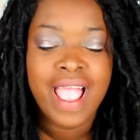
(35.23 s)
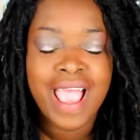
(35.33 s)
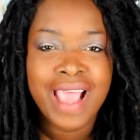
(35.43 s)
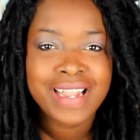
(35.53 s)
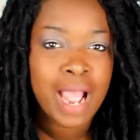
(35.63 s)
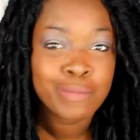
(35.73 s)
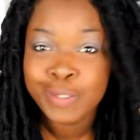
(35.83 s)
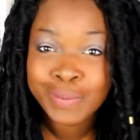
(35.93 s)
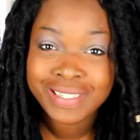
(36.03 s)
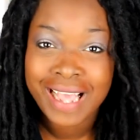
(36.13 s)
And yeah, I'm
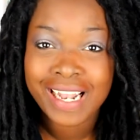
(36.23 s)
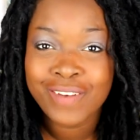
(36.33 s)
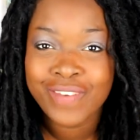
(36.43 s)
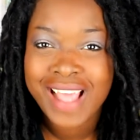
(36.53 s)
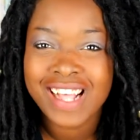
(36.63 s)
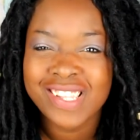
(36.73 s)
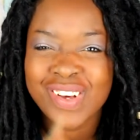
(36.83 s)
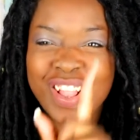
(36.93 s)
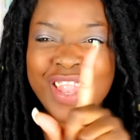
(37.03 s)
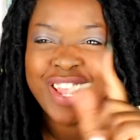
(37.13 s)
super excited for that.
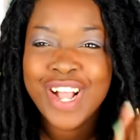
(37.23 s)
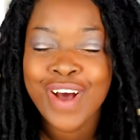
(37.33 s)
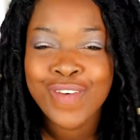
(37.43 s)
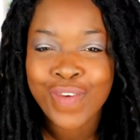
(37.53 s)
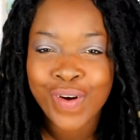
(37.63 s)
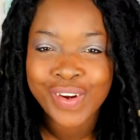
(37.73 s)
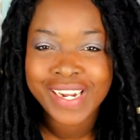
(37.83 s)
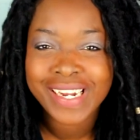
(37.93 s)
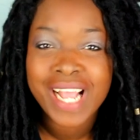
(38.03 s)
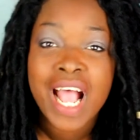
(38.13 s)
So look
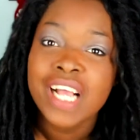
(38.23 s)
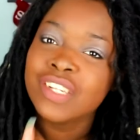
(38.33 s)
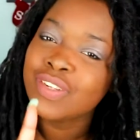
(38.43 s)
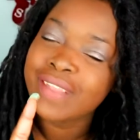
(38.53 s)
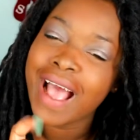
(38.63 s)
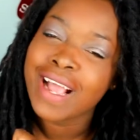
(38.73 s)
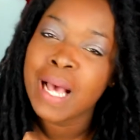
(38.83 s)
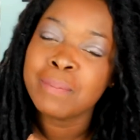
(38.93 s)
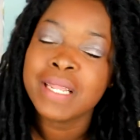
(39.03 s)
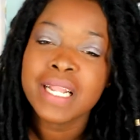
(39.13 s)
forward to that
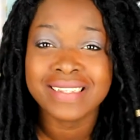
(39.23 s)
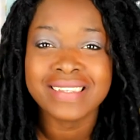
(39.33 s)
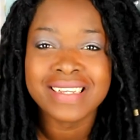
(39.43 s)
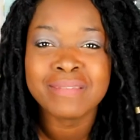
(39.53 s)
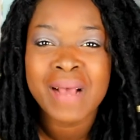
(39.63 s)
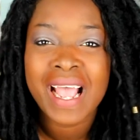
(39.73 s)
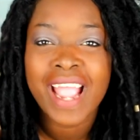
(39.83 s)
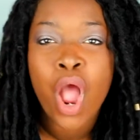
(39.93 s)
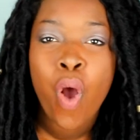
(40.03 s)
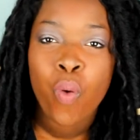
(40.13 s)
coming. This is
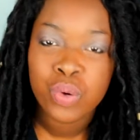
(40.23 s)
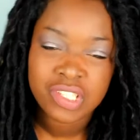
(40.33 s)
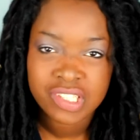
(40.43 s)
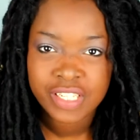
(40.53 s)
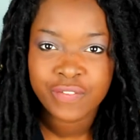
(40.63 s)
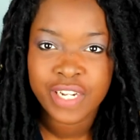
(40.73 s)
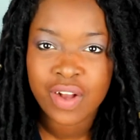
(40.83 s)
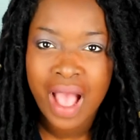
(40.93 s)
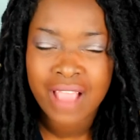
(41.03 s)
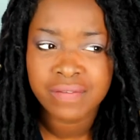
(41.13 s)
my wish list
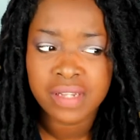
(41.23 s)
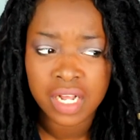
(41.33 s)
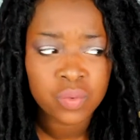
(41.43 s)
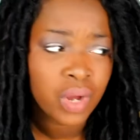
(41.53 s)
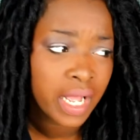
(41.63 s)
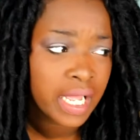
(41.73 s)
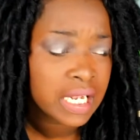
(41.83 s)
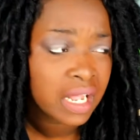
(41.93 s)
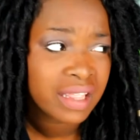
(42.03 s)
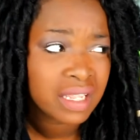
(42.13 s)
video. I've done
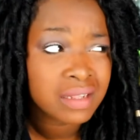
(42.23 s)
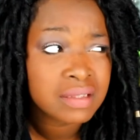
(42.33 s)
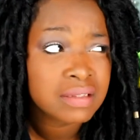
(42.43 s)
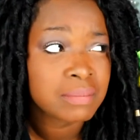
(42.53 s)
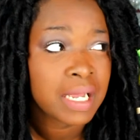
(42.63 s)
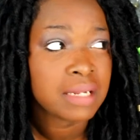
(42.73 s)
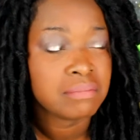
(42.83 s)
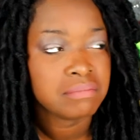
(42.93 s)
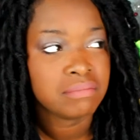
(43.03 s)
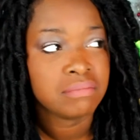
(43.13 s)
one. I think this is
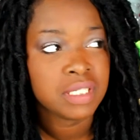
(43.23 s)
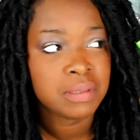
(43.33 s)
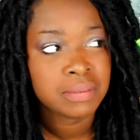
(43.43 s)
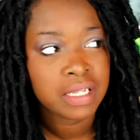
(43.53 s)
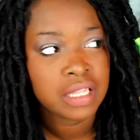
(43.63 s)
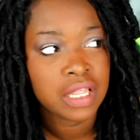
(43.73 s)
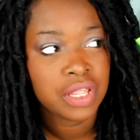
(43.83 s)
my, maybe my